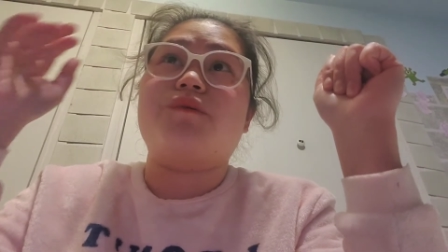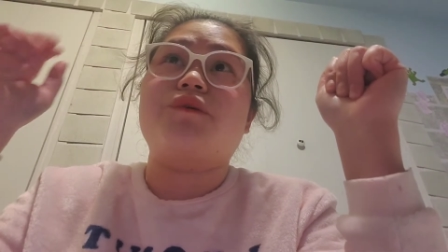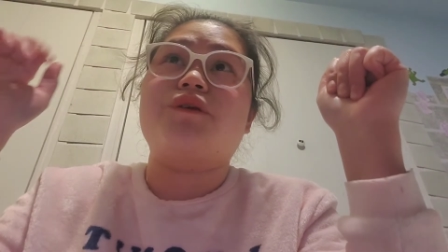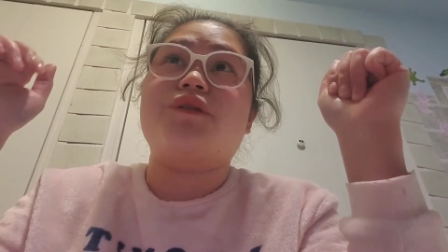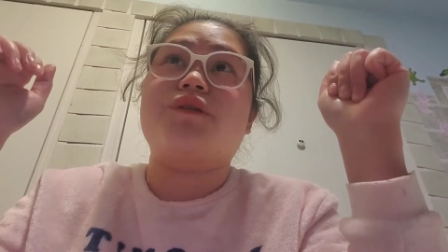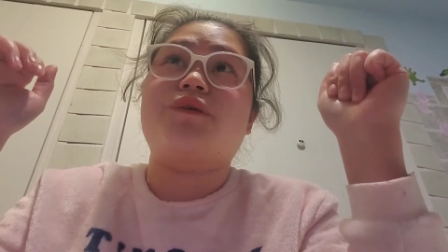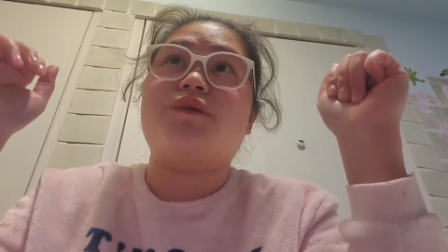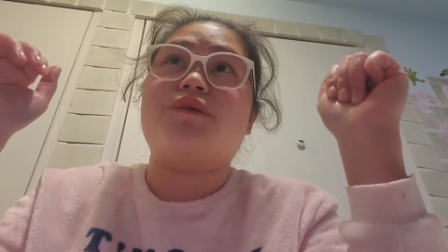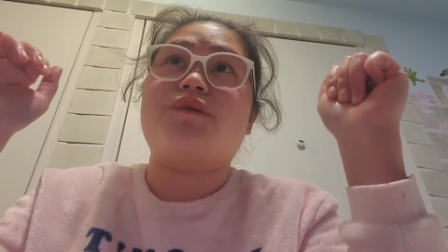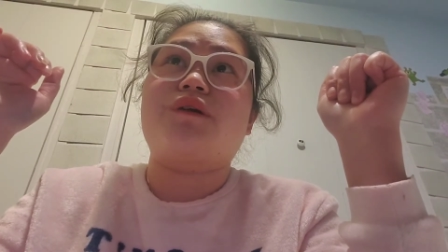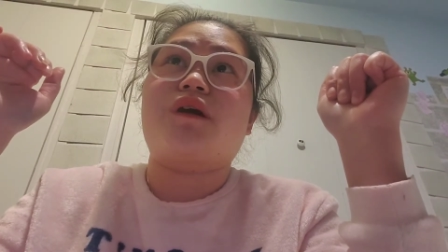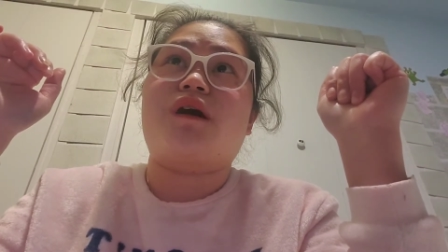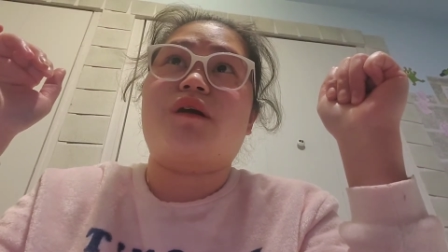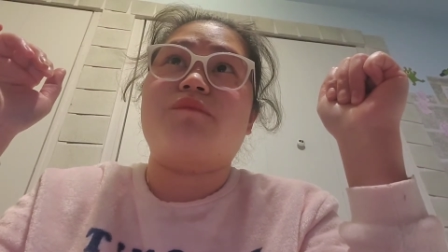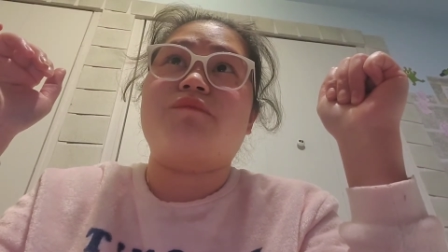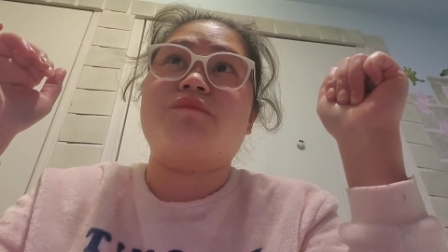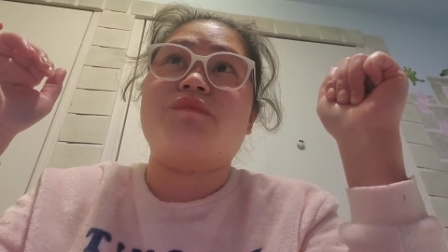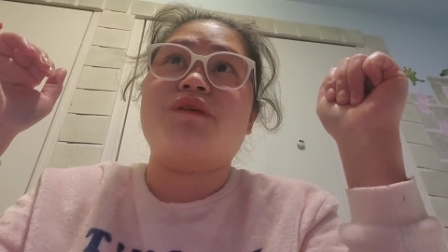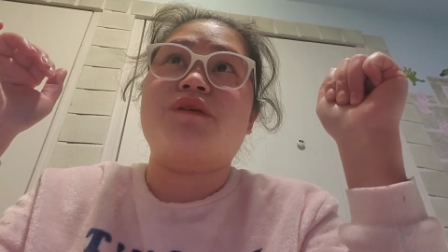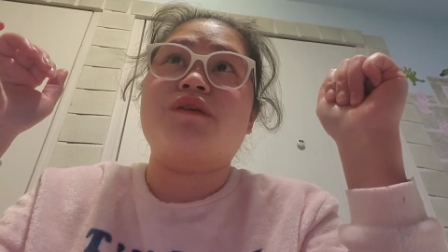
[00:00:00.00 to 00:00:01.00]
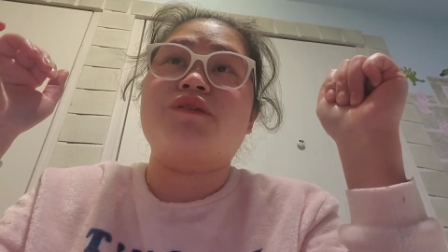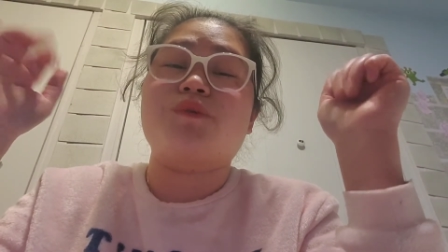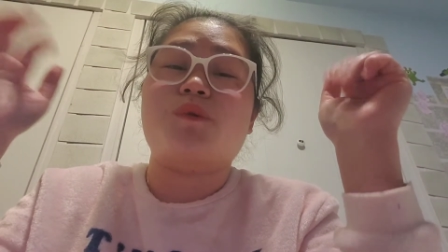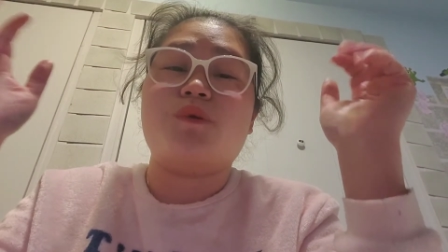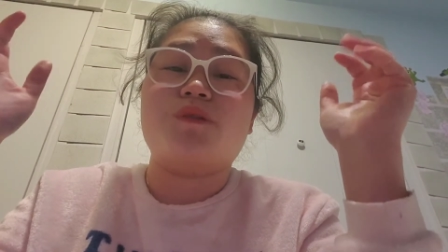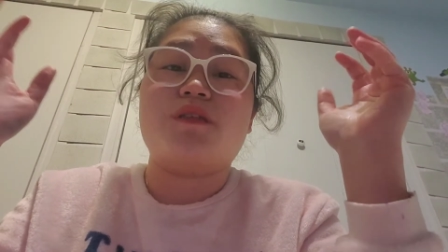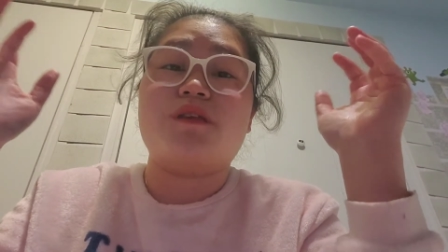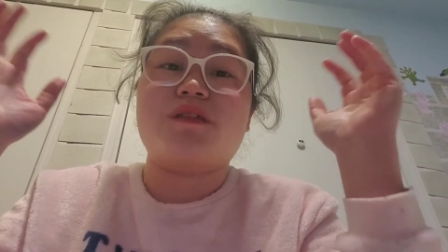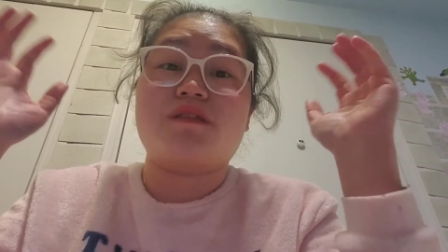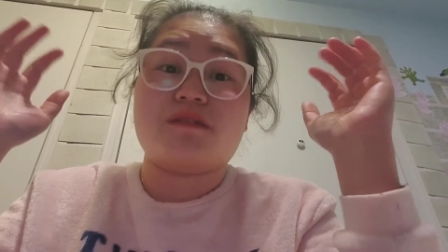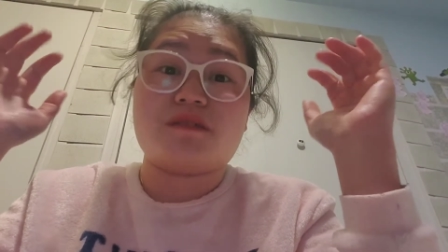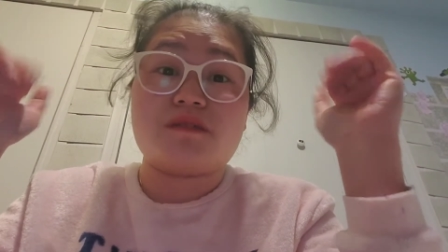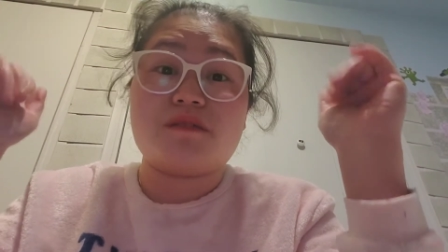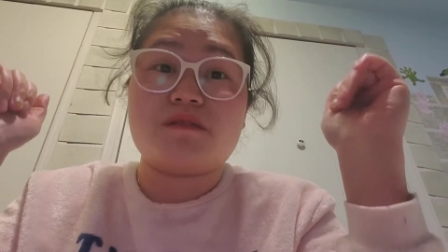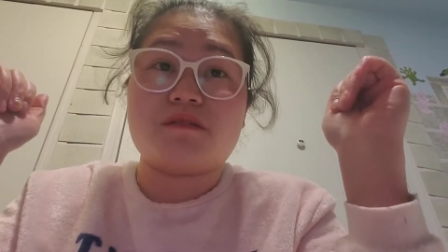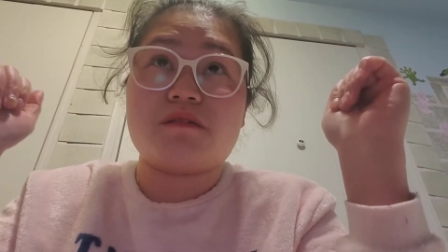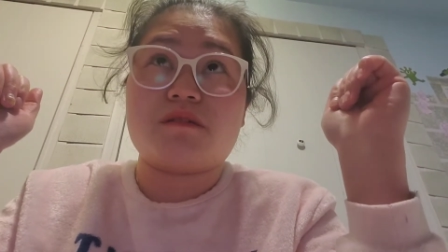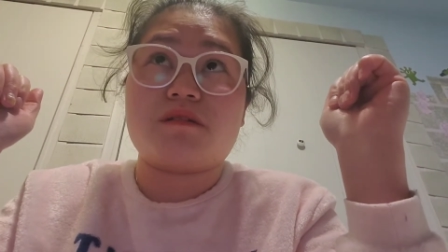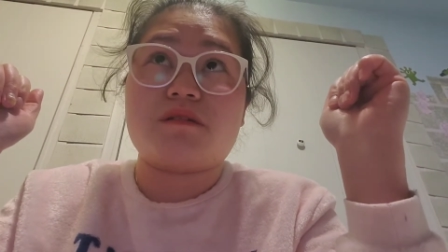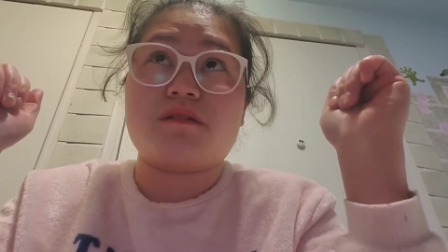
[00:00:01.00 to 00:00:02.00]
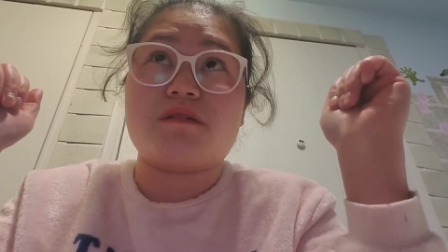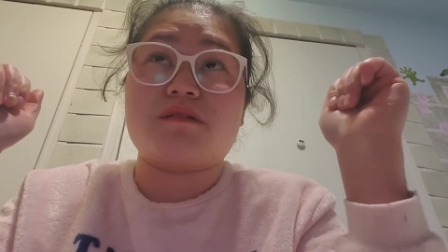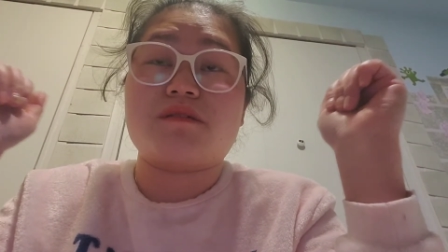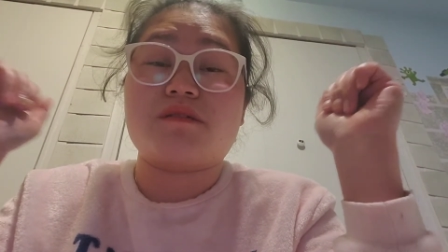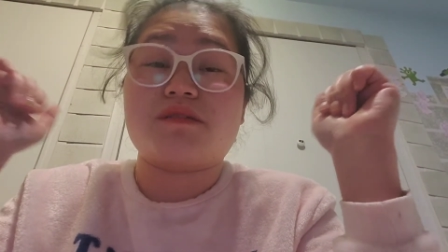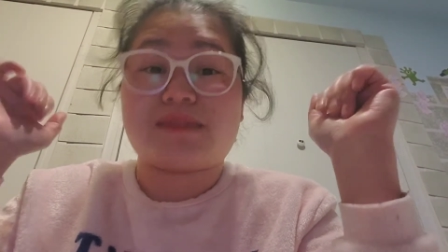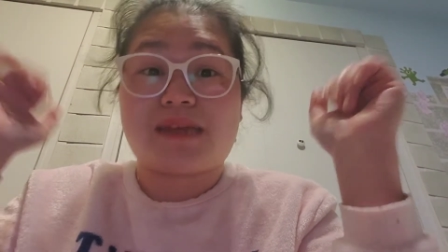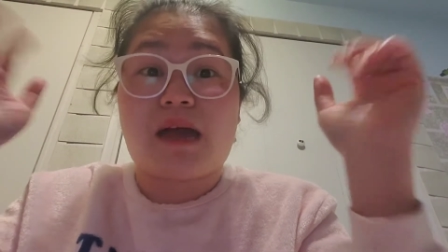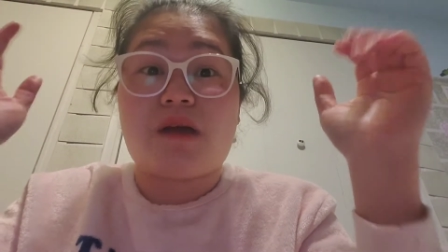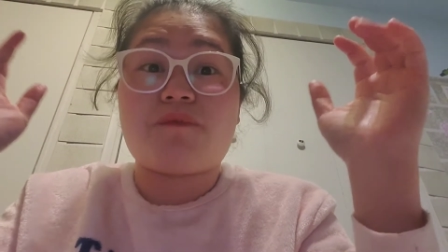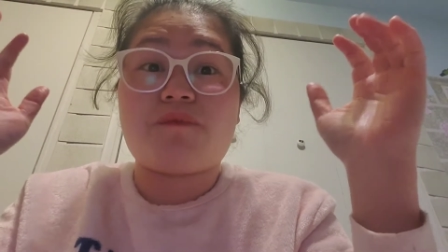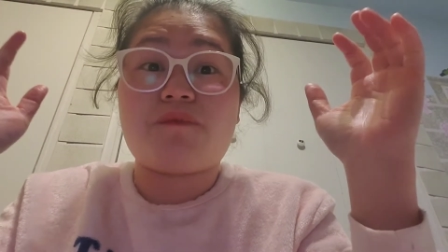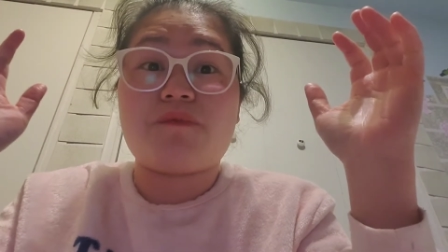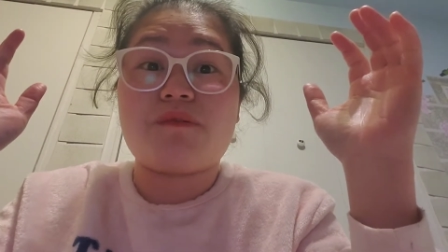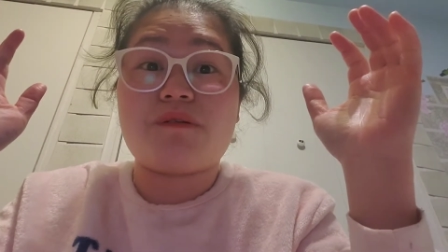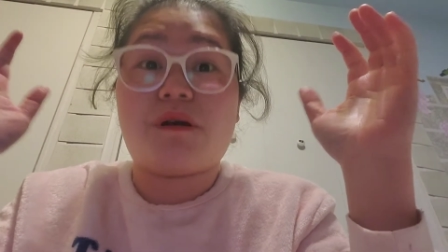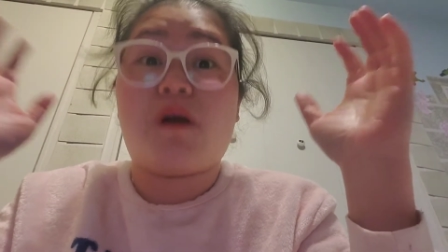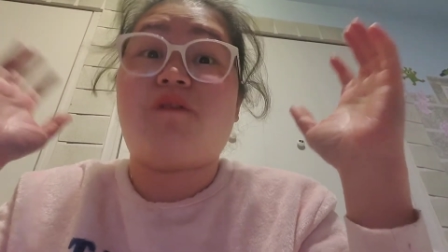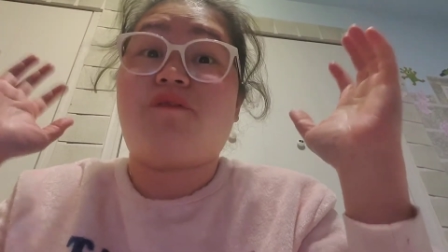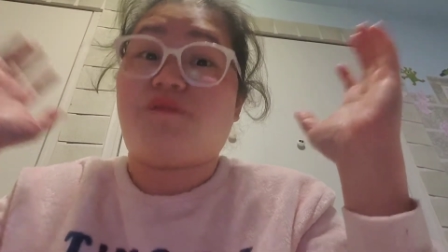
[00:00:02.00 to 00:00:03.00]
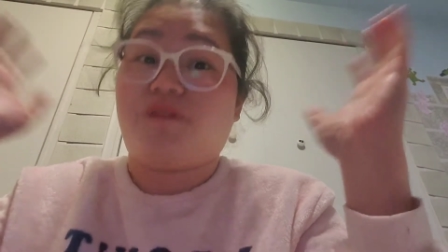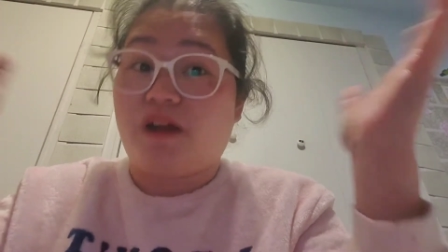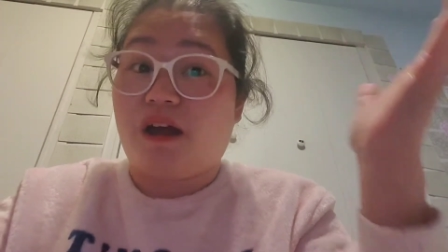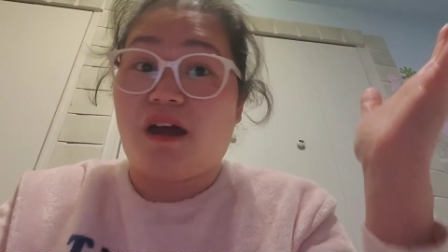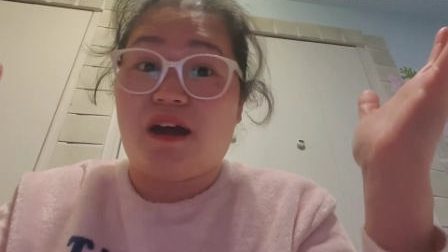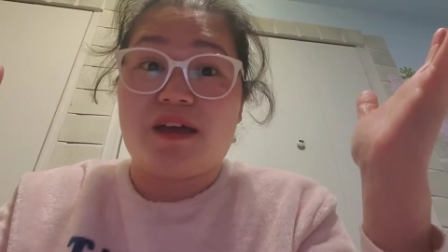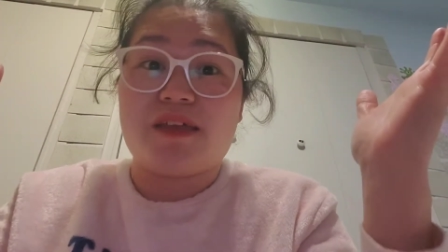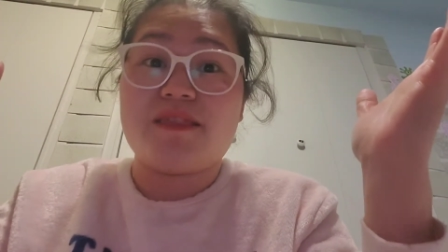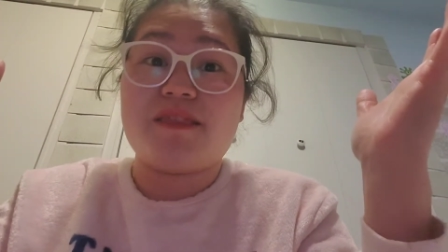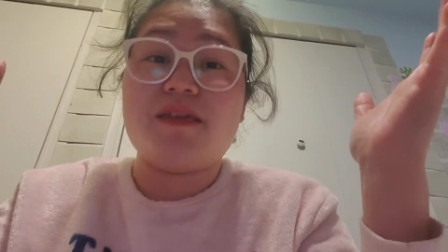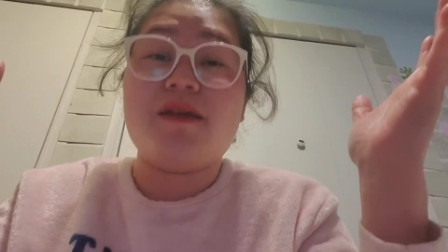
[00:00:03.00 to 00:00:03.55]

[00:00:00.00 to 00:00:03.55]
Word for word: you know um, he's holding the, the staff of God.